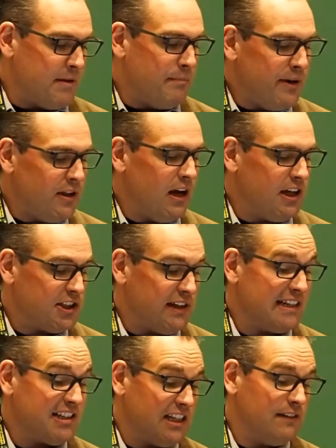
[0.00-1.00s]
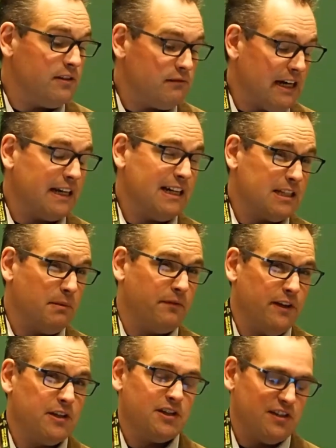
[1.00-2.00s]
The bill also had several recognizable
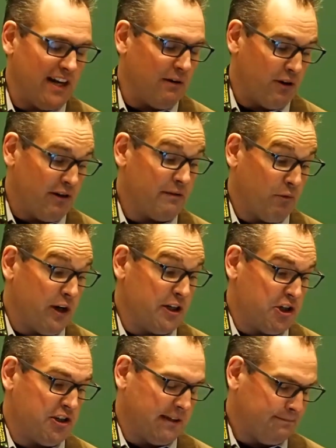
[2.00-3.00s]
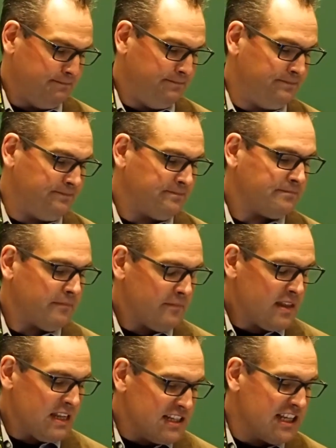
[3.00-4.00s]
features that were interesting.
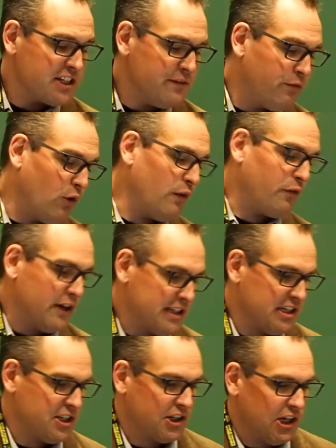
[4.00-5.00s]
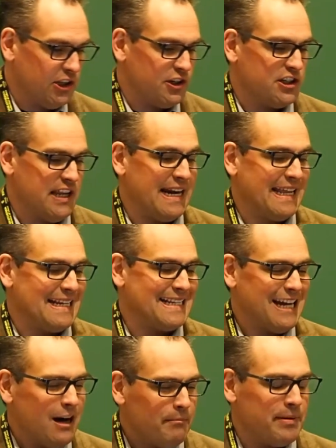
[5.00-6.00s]
Section 4, for instance, took a clear stand
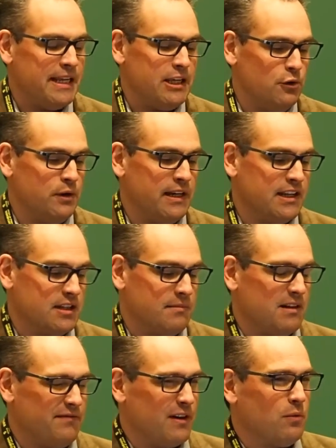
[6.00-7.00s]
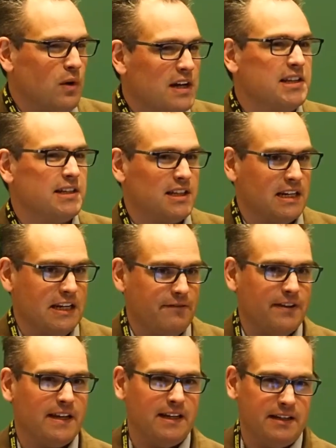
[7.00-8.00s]
against company unionism, and there was a
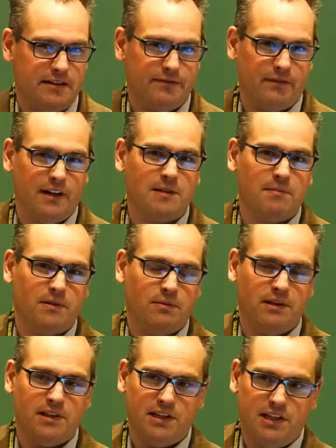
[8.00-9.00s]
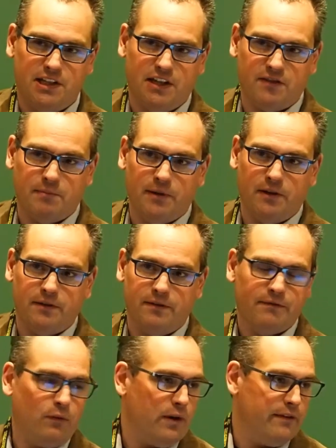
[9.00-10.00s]
significant difference between the CCF's bill
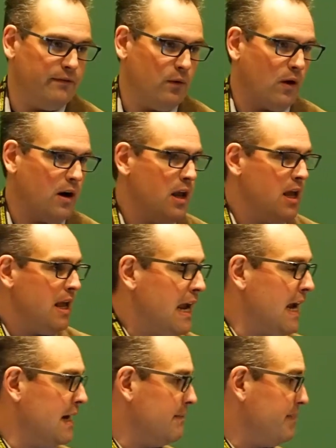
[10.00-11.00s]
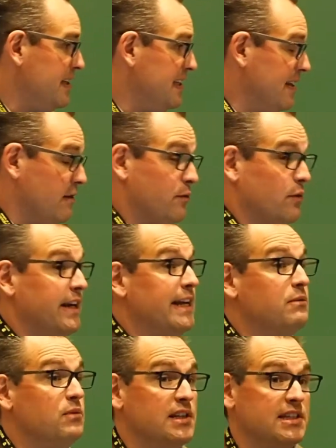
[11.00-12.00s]
and the 44 and PC
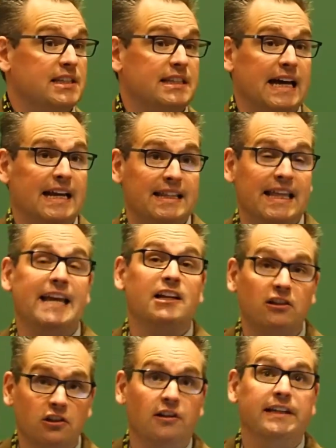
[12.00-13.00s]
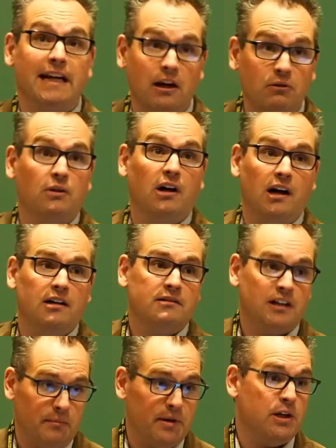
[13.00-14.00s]
103. It was that they clearly outlawed
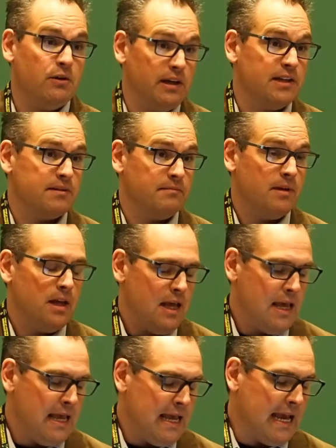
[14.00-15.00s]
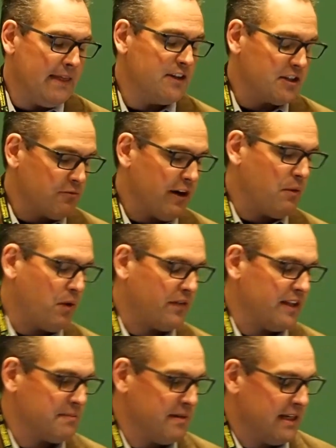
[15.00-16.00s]
company unionism. And there's some great work
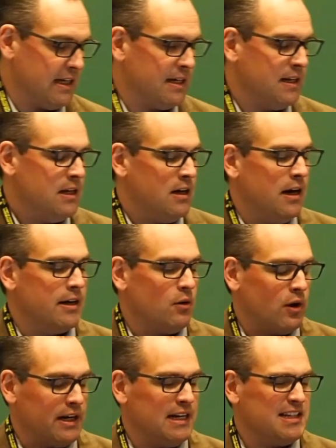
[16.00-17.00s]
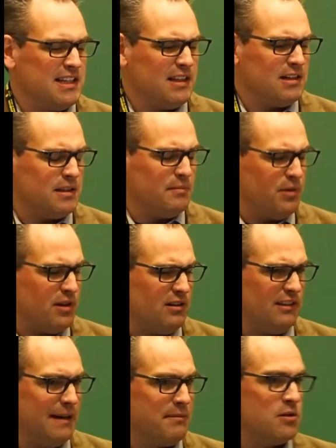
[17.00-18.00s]
that's been done on organizing the book
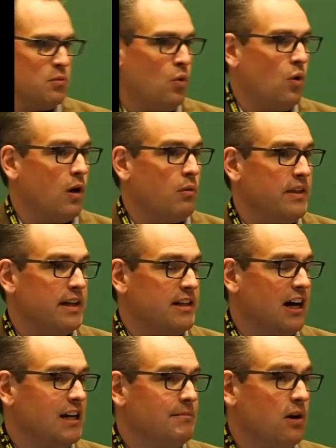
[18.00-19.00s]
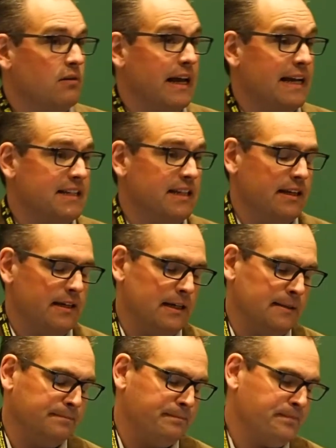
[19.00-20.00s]
called Labor's War, where they talk about
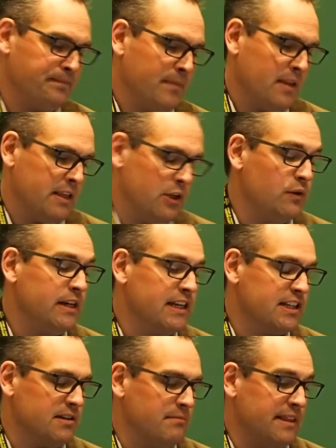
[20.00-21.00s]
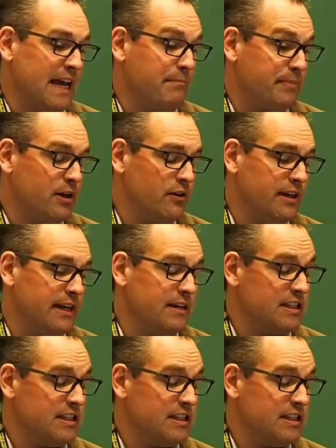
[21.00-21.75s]
anti-unionism in that period.